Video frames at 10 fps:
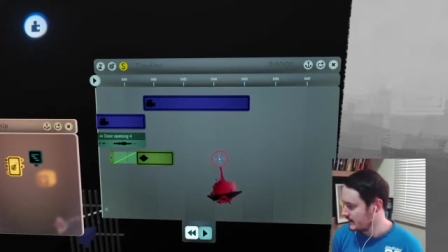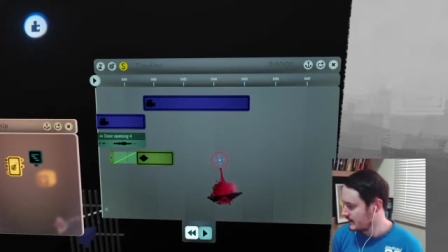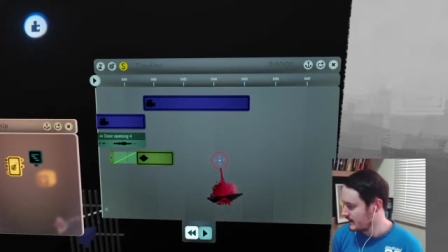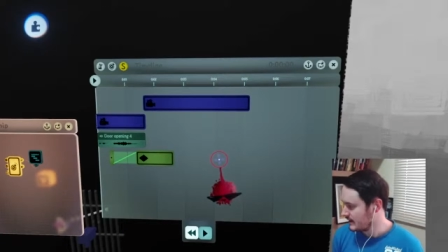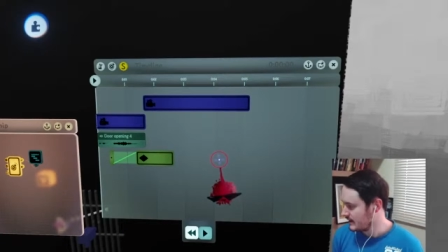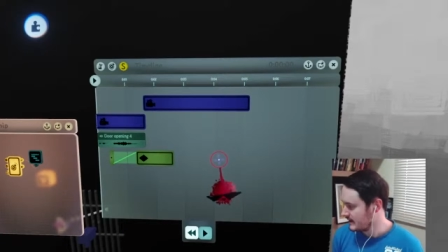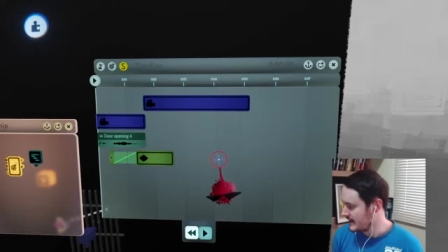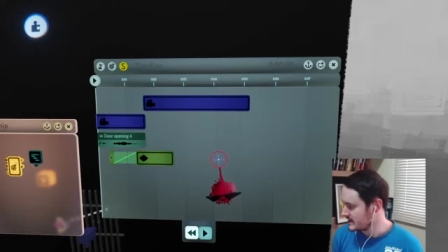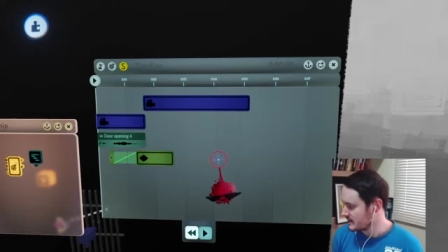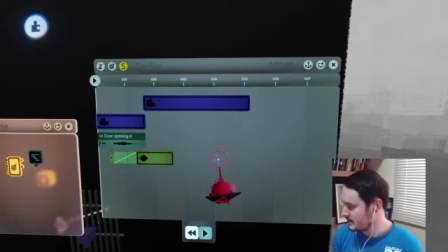
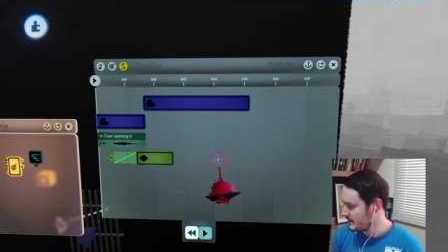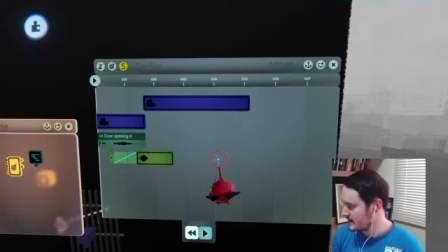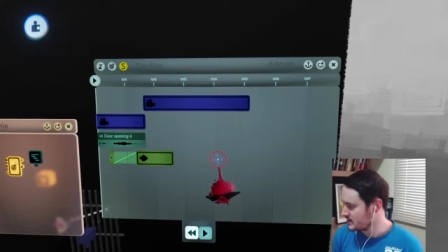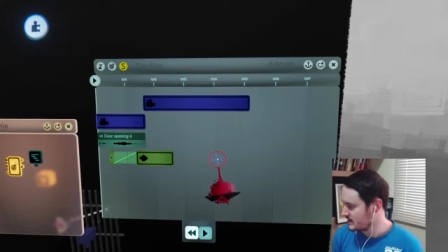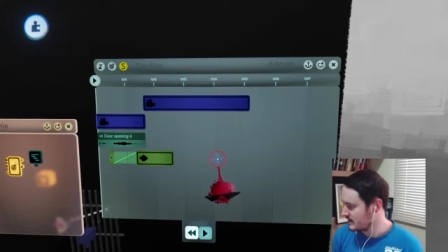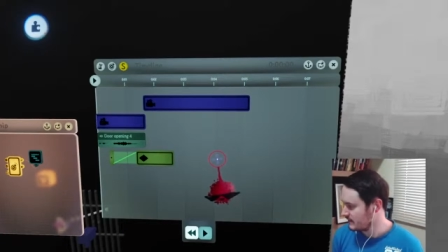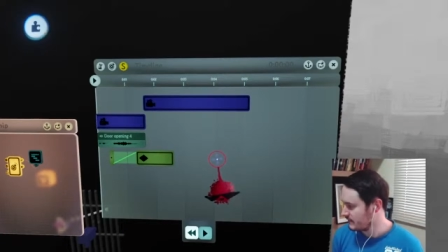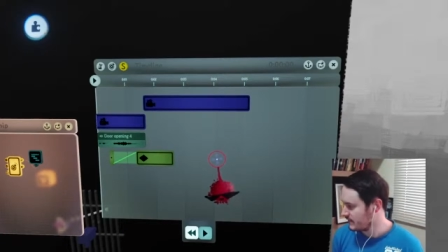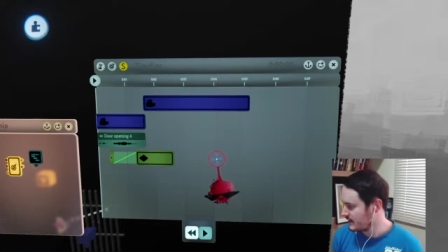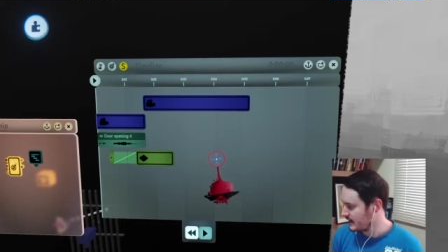Yeah, someone mentioned it.
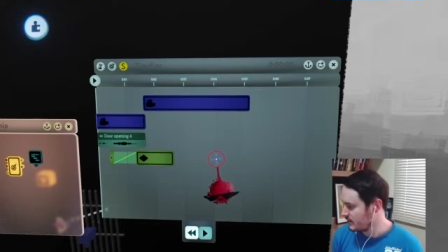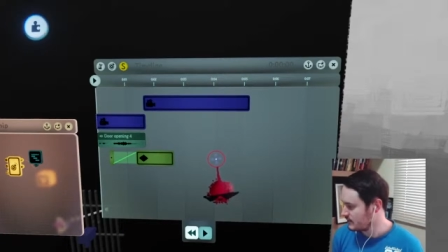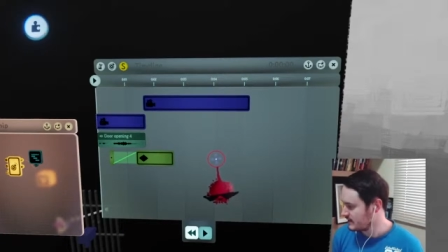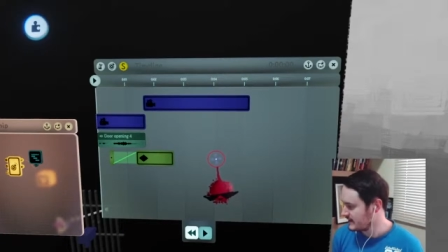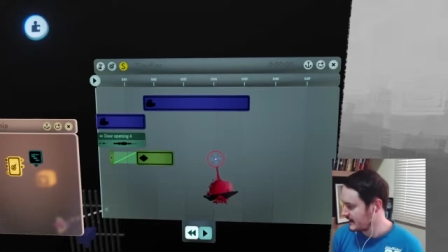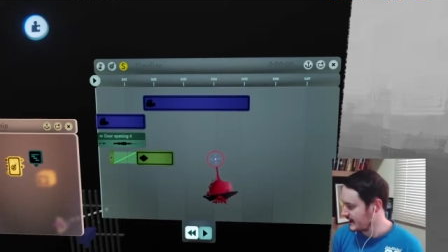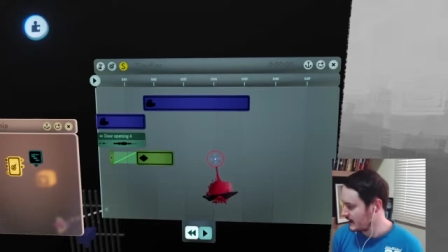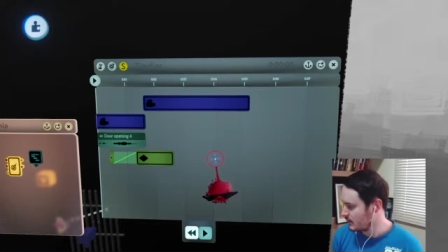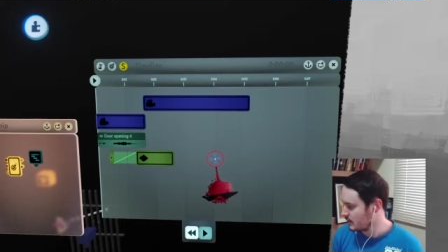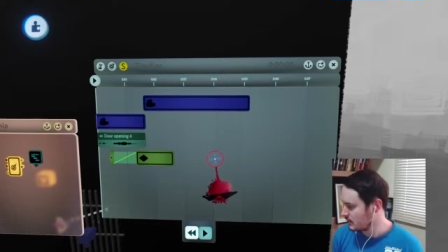For now, the
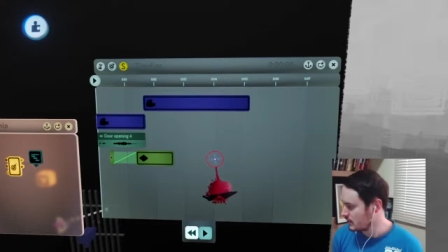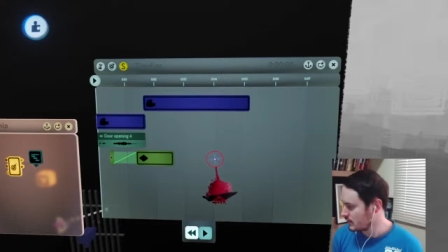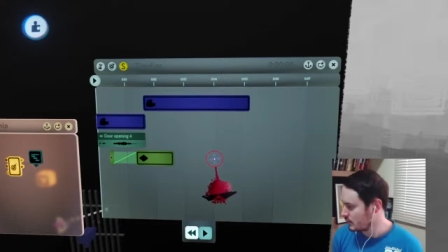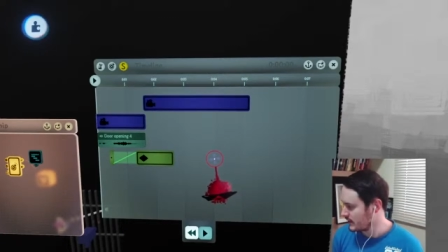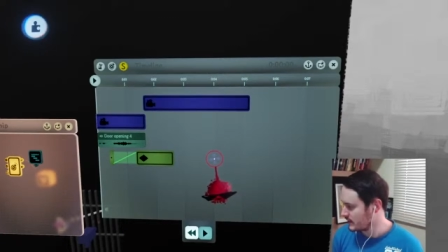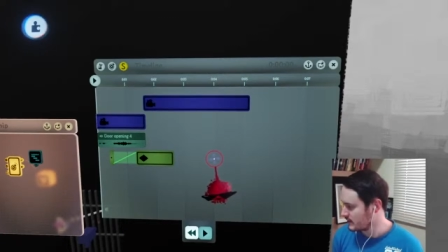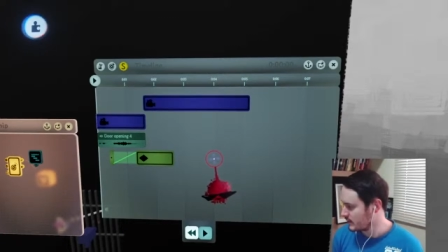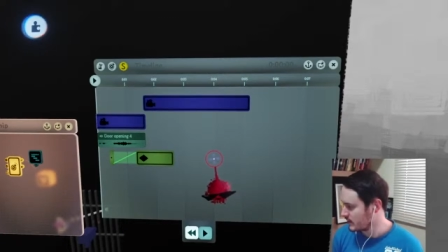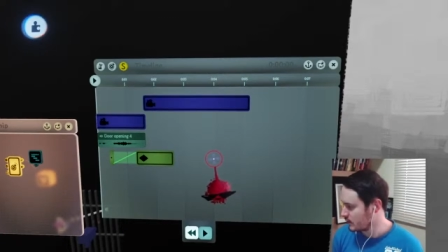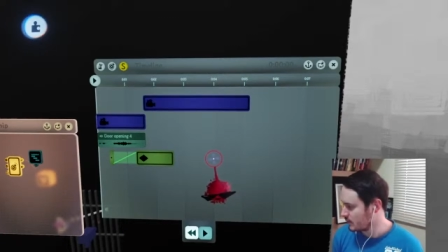gate will look weird
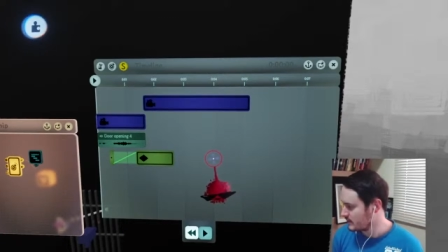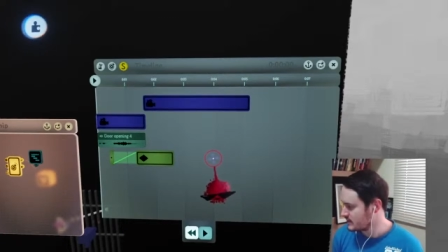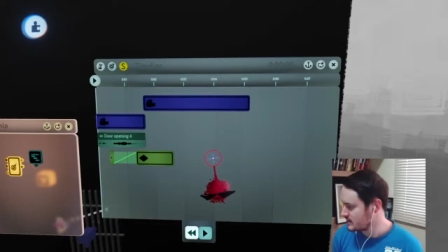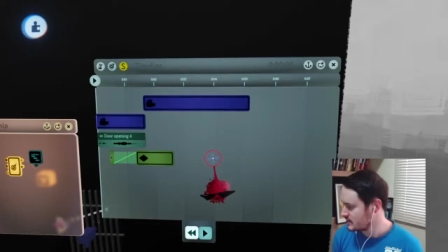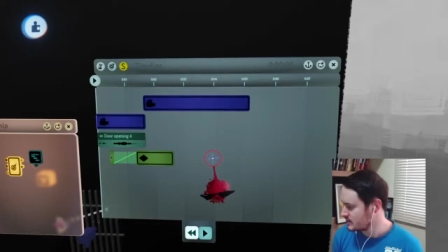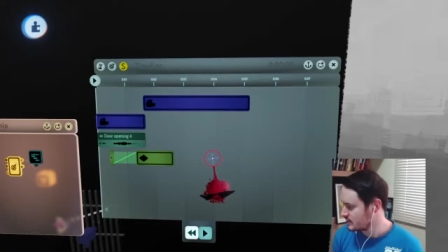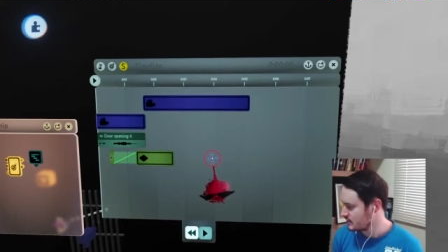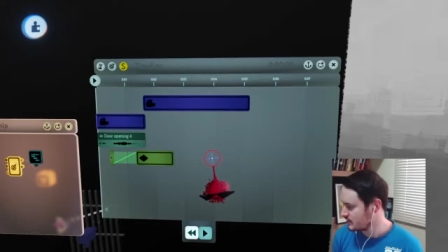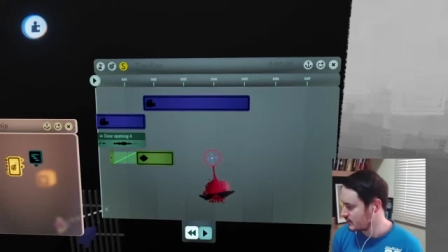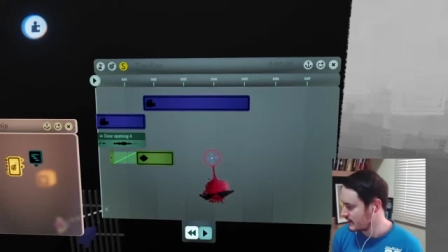when it opens due
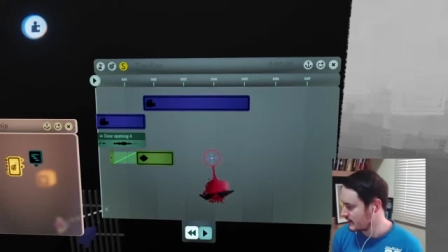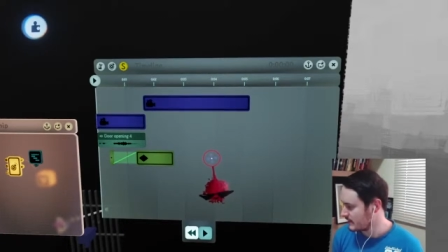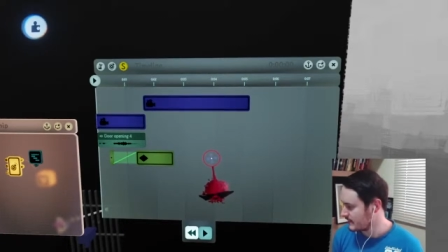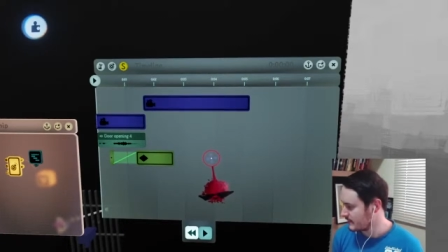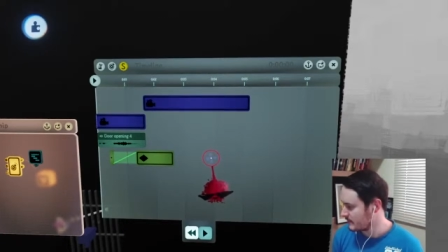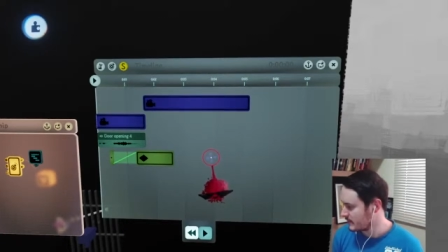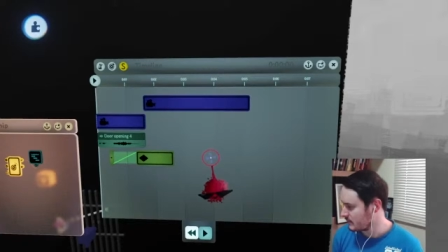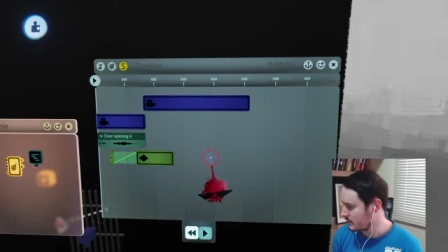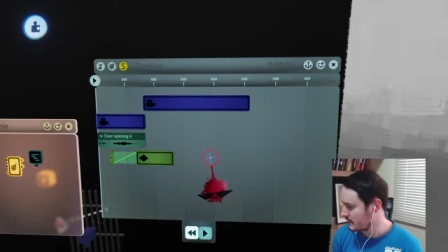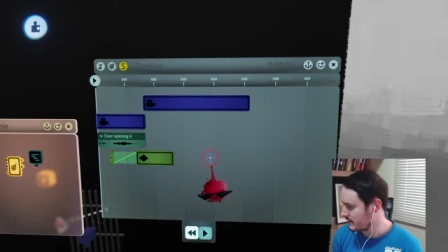to where the
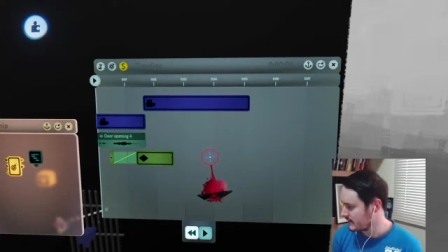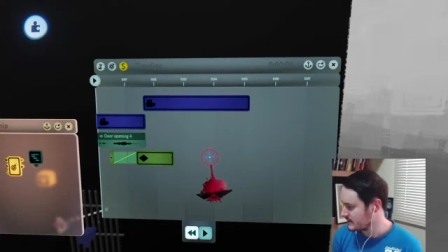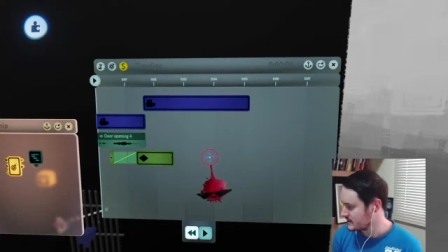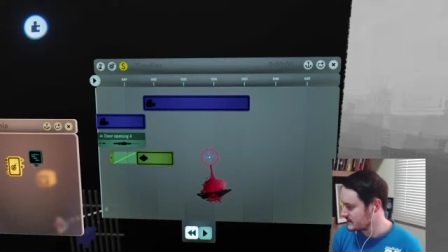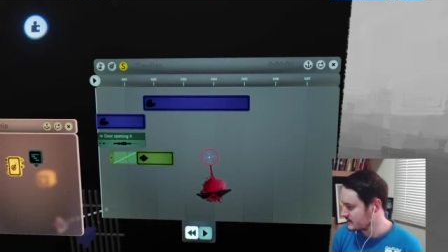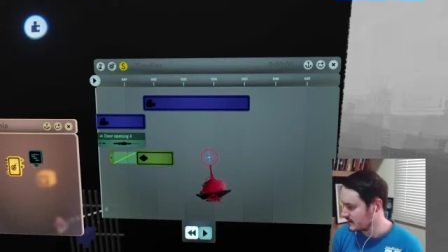purple pivot is.